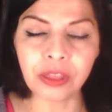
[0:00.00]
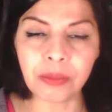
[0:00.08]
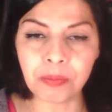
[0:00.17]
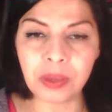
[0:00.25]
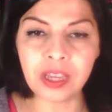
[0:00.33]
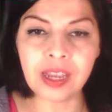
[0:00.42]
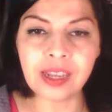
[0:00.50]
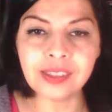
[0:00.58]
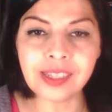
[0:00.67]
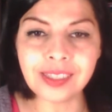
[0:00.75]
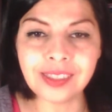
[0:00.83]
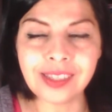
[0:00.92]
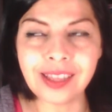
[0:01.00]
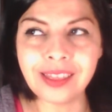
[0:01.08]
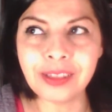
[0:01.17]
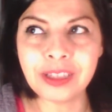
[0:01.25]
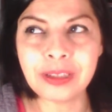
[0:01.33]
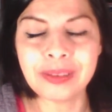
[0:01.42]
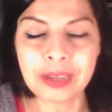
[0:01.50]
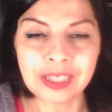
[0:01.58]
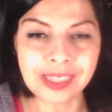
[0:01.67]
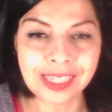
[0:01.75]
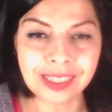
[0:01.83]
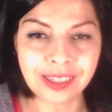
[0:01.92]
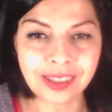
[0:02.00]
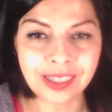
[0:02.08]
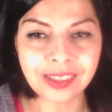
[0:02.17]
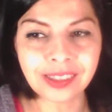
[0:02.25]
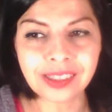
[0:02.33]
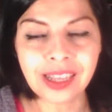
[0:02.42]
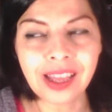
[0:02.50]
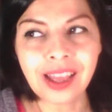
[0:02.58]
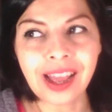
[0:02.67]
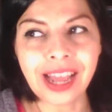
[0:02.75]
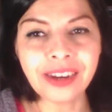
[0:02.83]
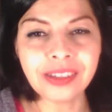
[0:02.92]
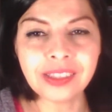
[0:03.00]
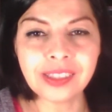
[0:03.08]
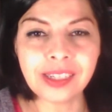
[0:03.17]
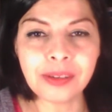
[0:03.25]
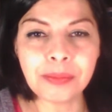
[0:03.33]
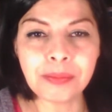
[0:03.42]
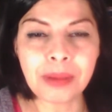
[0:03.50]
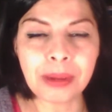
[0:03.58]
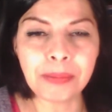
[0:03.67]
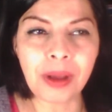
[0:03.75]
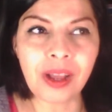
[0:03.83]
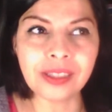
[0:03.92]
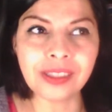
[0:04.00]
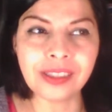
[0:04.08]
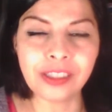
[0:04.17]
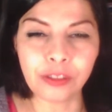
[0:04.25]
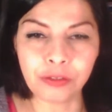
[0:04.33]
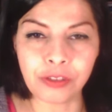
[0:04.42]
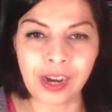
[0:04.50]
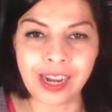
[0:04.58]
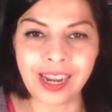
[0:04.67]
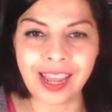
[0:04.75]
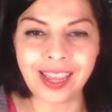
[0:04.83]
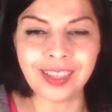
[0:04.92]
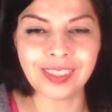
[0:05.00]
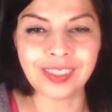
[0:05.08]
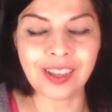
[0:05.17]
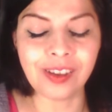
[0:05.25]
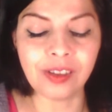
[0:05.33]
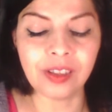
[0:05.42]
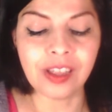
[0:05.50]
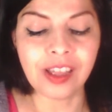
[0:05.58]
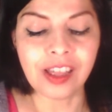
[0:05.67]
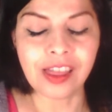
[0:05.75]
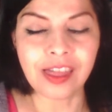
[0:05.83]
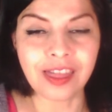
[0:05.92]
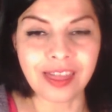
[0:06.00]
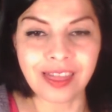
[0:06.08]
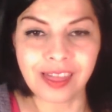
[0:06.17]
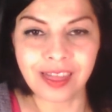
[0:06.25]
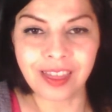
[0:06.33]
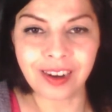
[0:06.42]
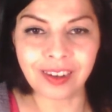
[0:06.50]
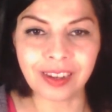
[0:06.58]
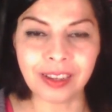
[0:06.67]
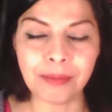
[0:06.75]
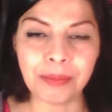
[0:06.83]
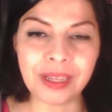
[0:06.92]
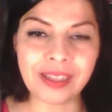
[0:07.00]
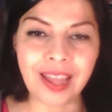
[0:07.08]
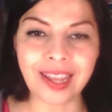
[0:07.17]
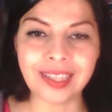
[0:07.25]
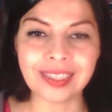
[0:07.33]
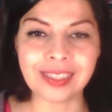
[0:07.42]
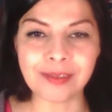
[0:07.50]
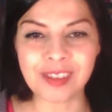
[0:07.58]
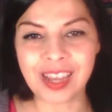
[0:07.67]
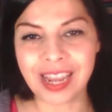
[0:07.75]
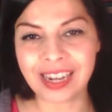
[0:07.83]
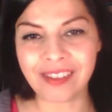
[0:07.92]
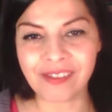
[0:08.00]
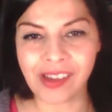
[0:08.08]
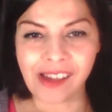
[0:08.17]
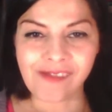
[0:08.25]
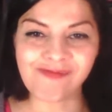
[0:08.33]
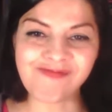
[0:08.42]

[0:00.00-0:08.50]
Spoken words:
because I did this, I don't see my boss until Friday, so there could be like some kind of a,